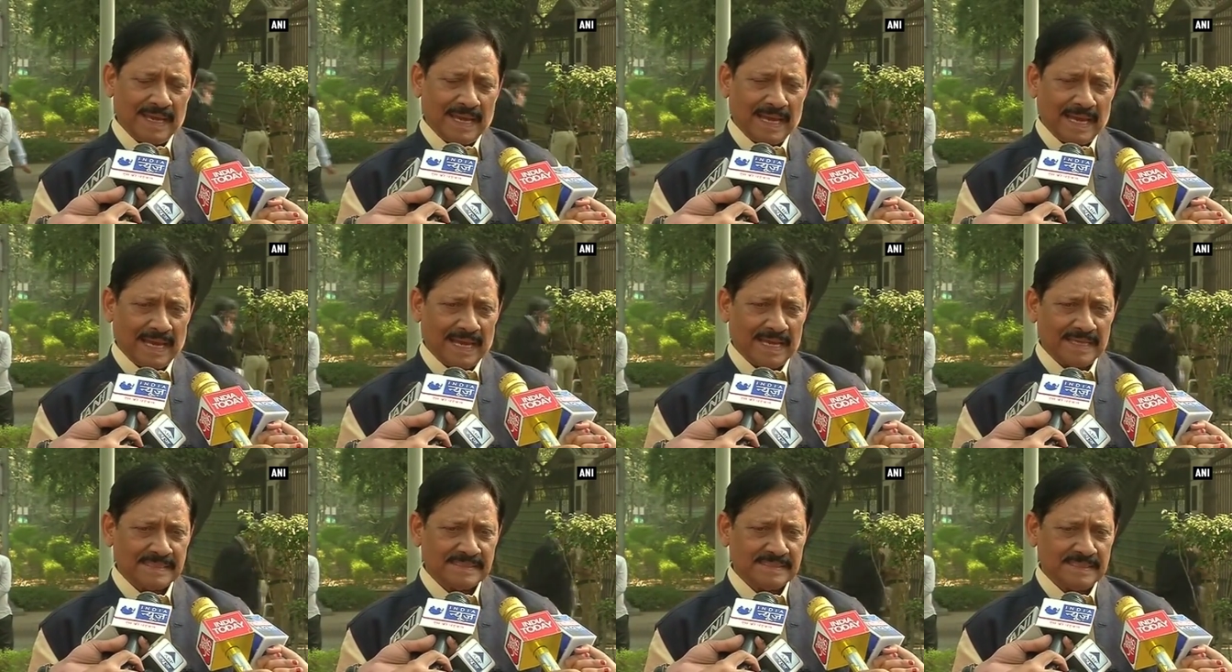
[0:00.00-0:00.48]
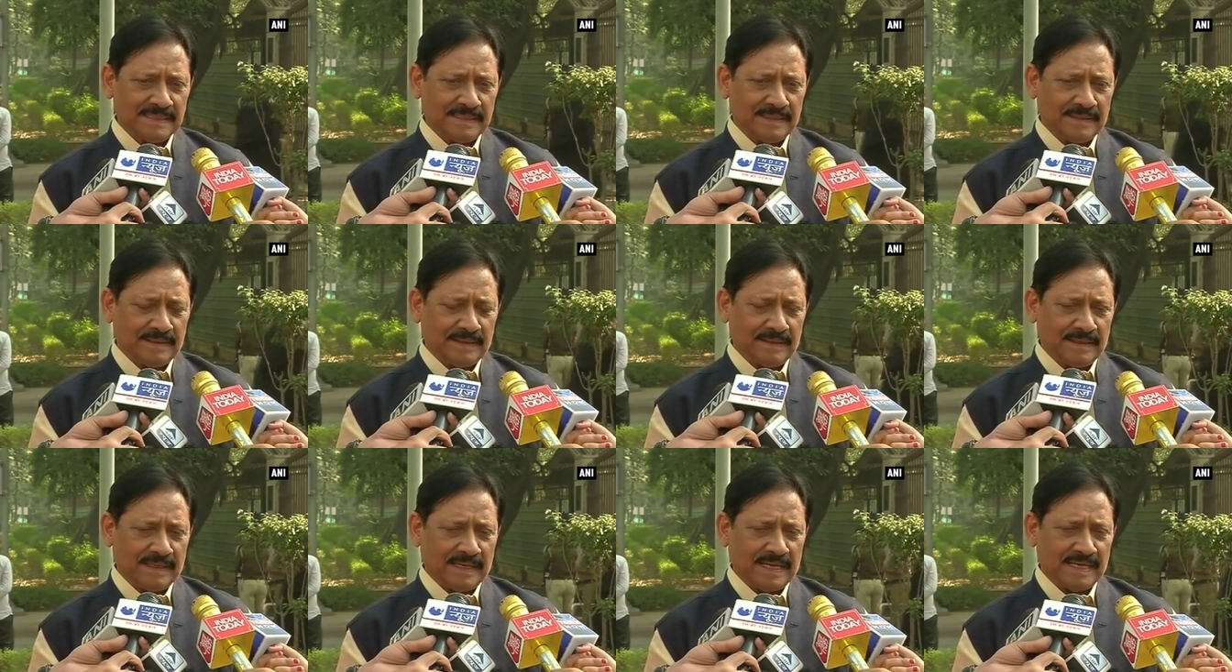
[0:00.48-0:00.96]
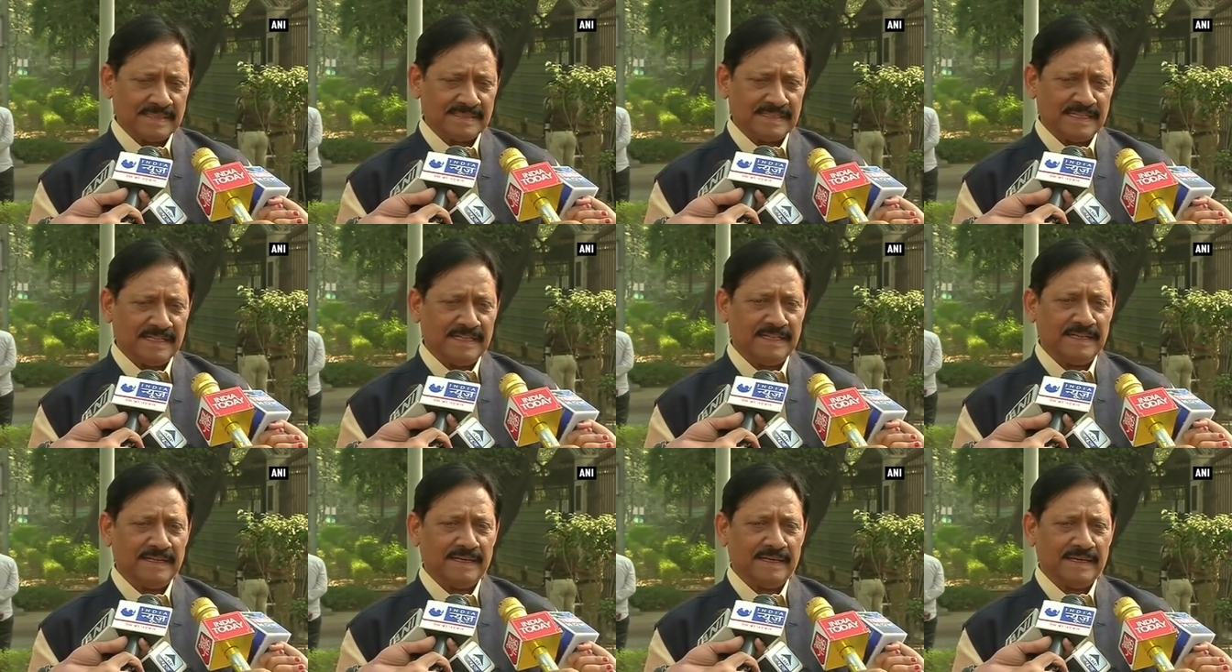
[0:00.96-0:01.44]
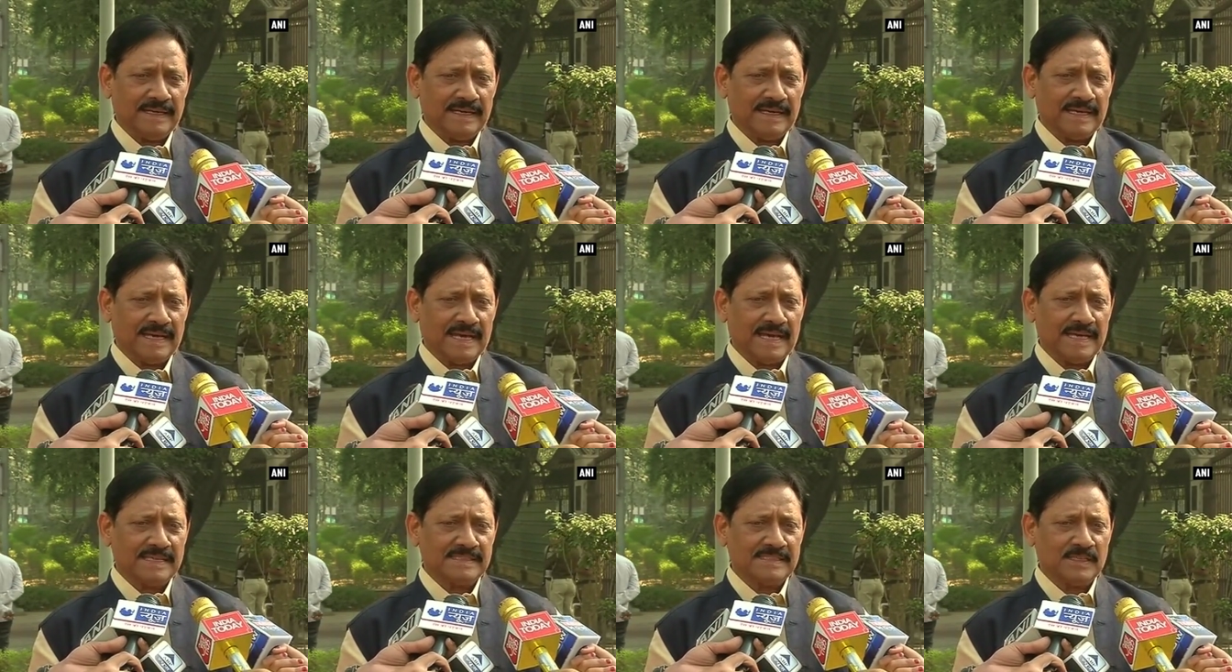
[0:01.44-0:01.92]
as a, as an uh,
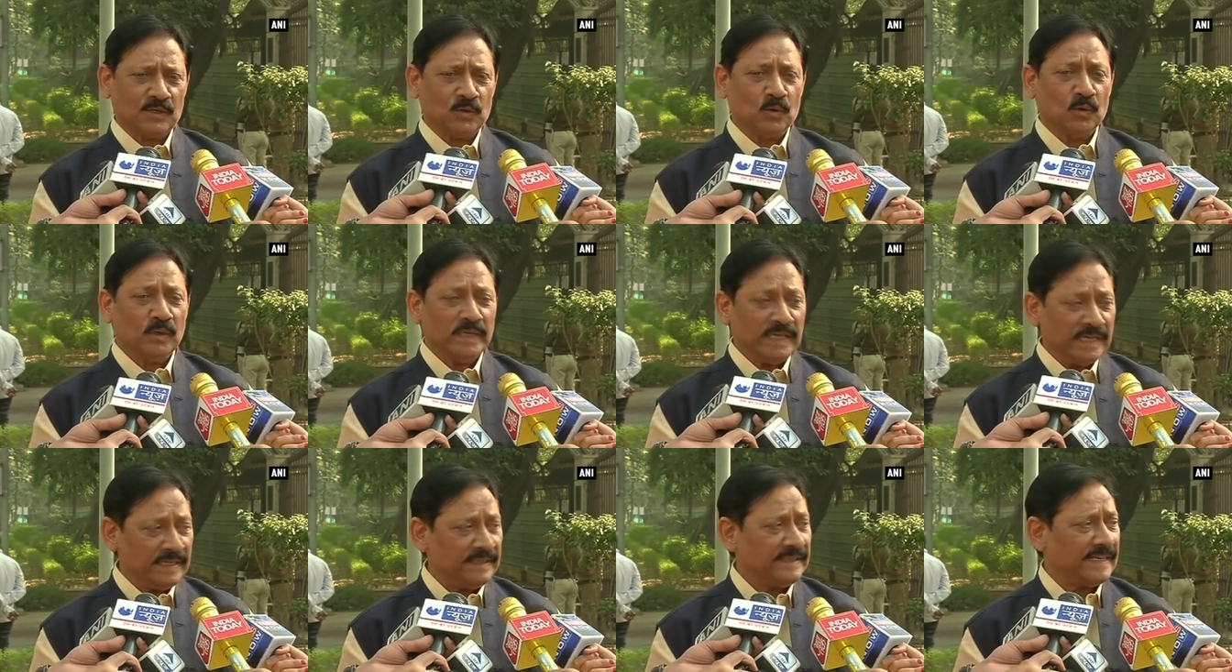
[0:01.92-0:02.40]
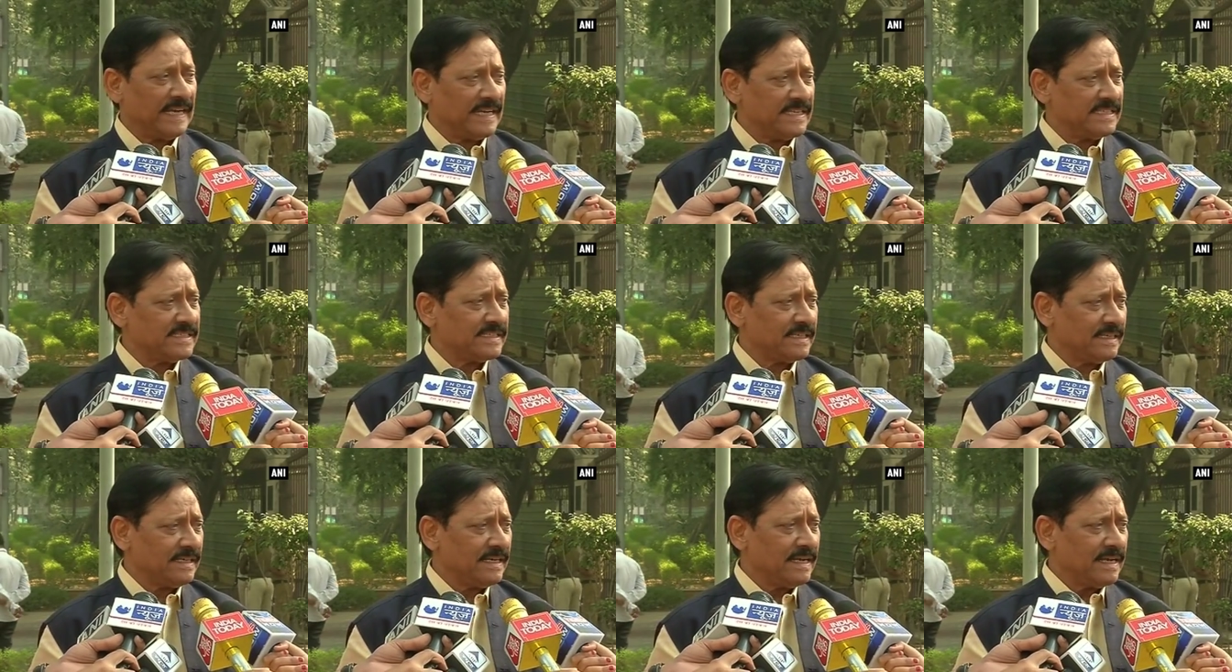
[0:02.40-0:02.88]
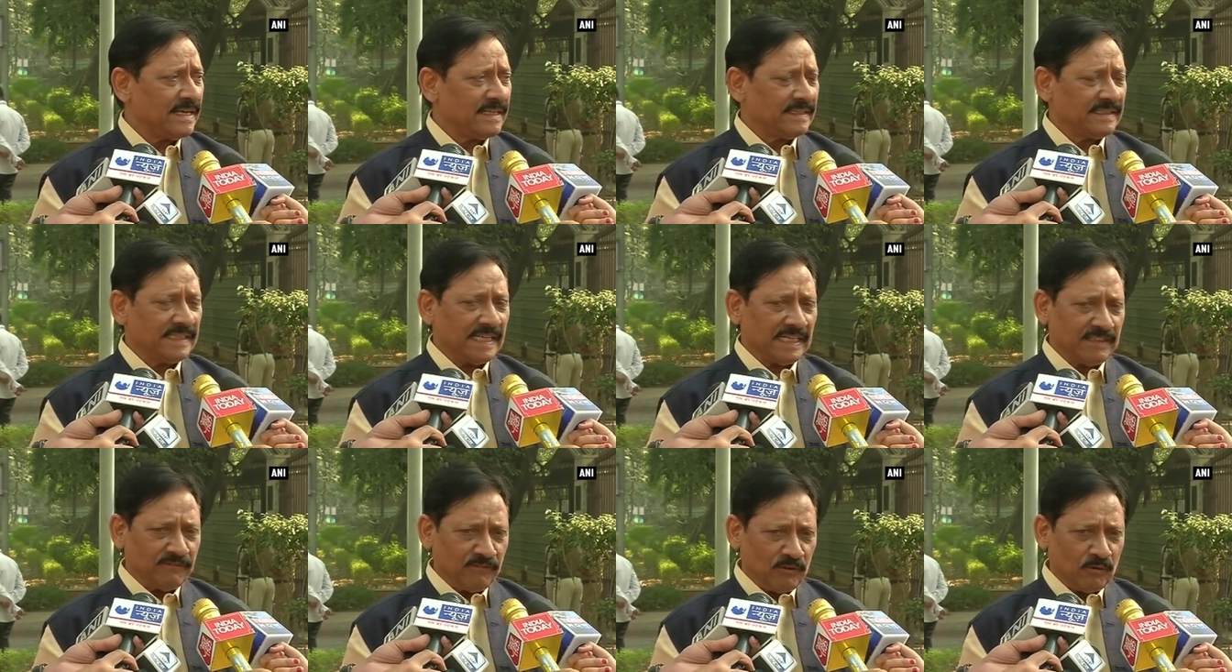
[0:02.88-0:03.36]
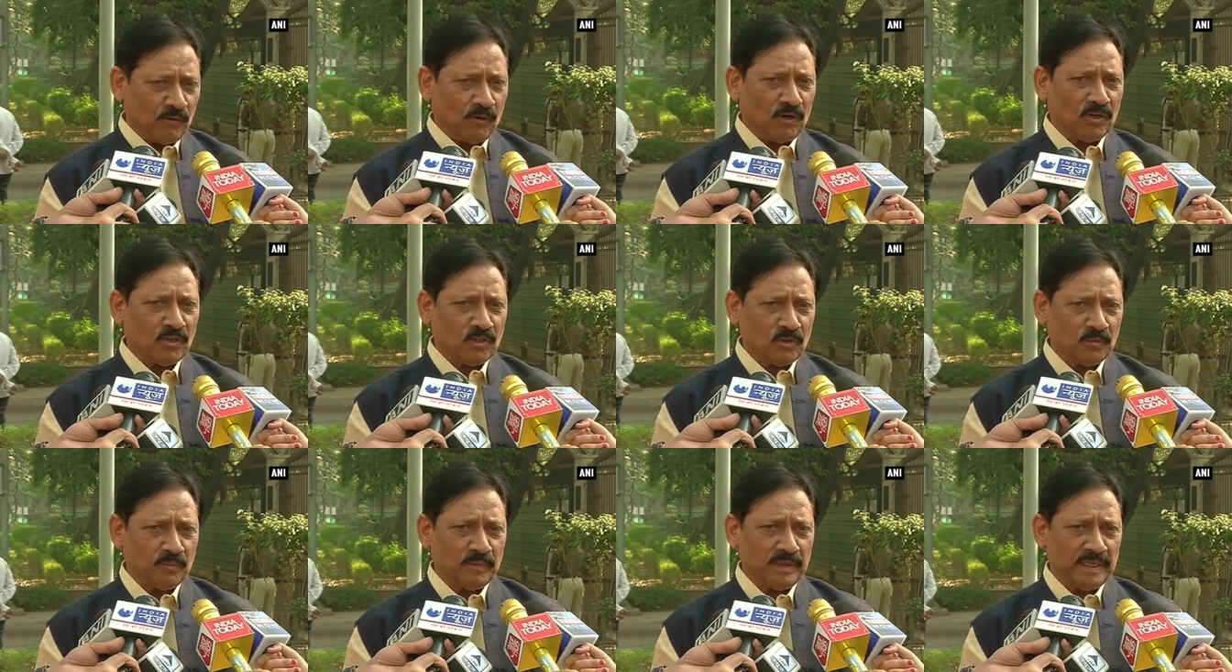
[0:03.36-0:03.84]
as a good intention that we
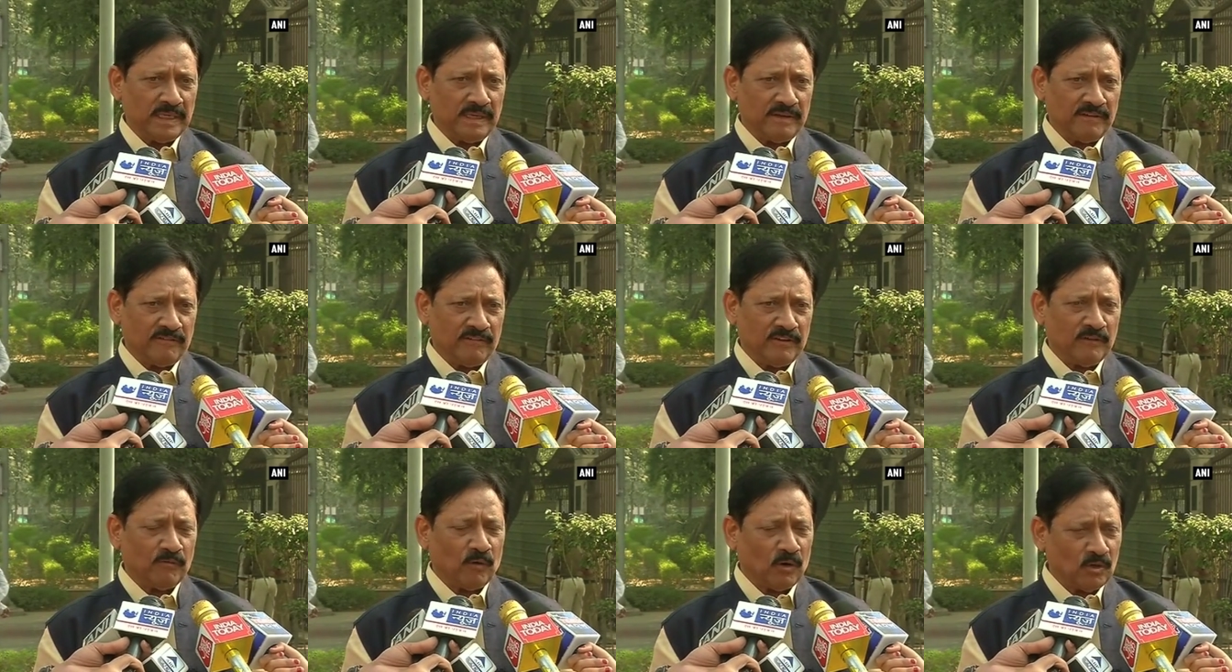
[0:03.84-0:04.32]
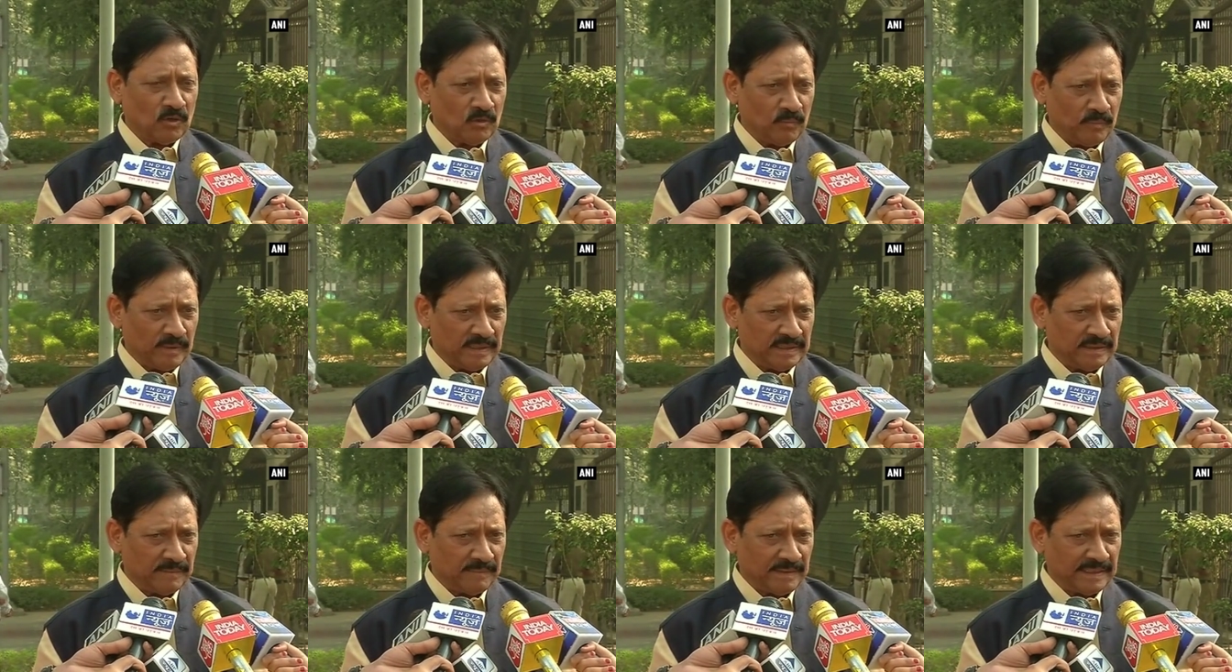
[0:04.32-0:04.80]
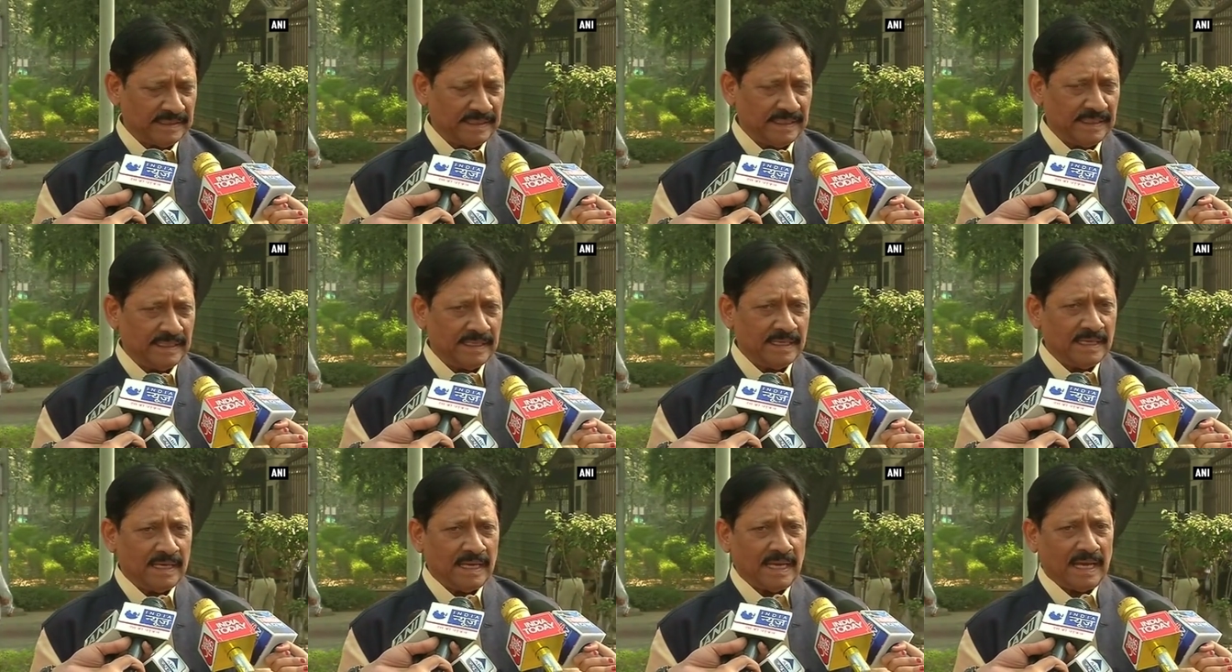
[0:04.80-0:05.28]
want to be we want to pay the money